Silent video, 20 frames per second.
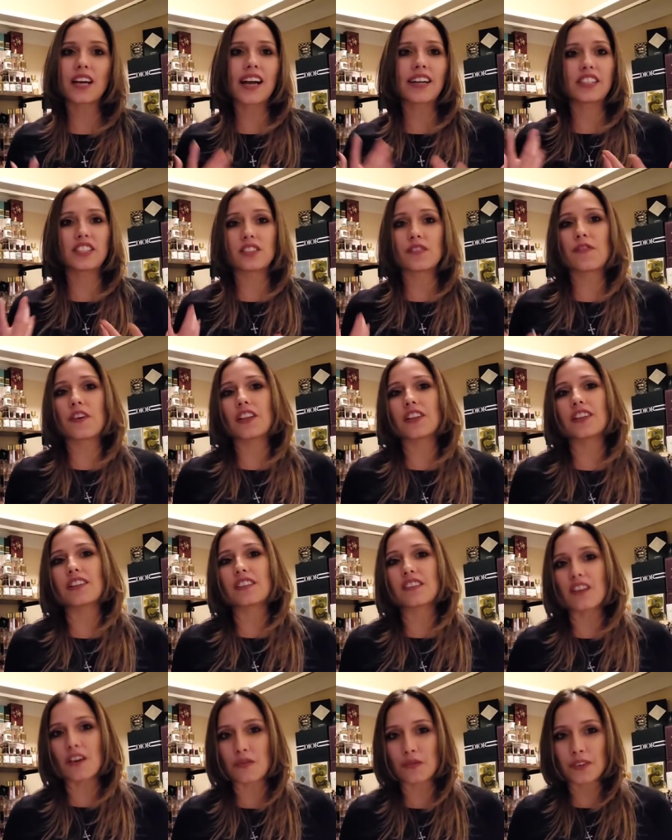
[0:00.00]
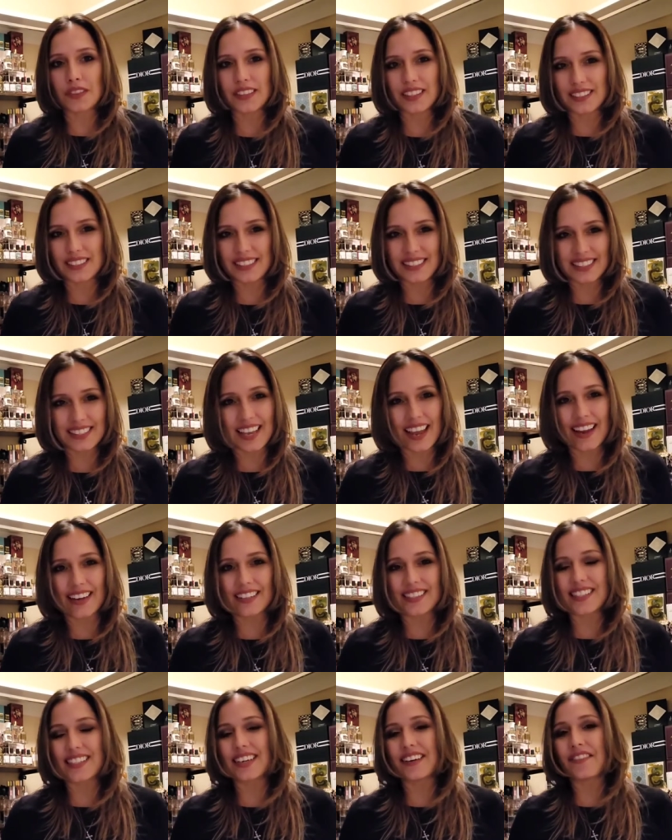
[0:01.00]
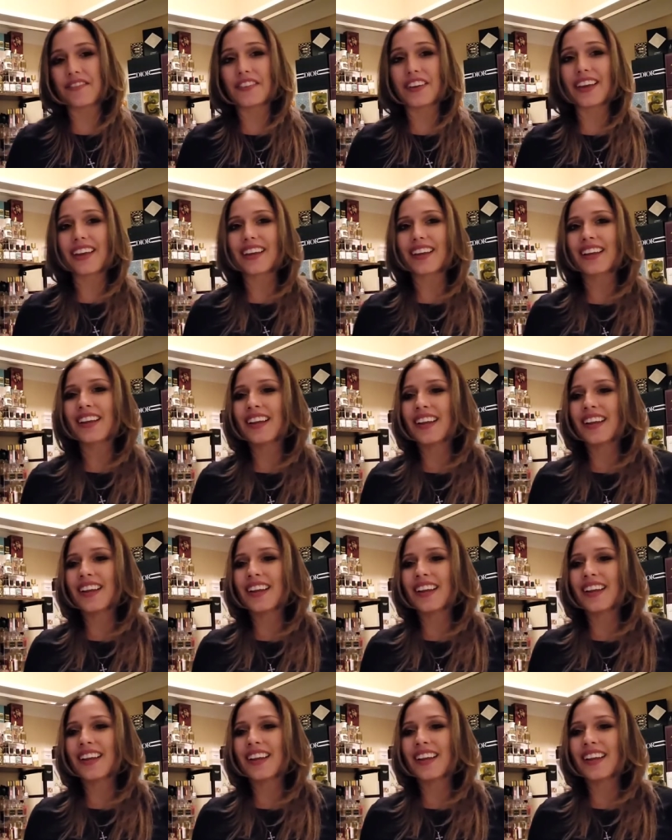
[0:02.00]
I just fell in love with the scent of it.